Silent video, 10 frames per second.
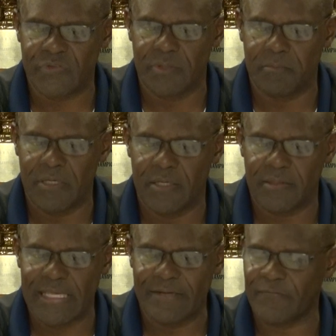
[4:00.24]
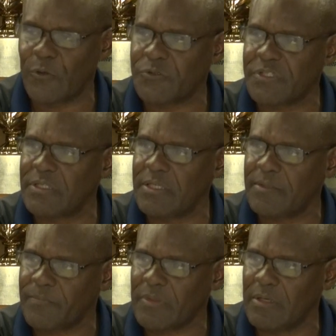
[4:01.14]
some adversity
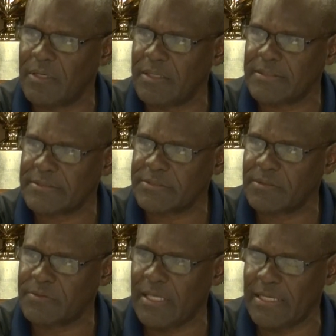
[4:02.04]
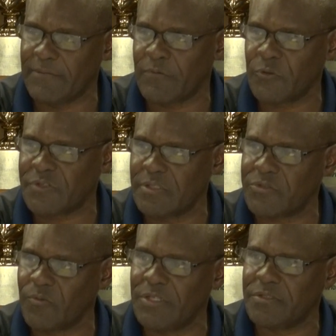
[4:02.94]
and adverse
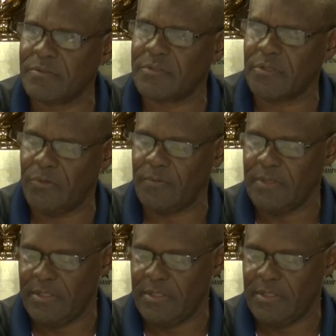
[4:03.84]
situations. So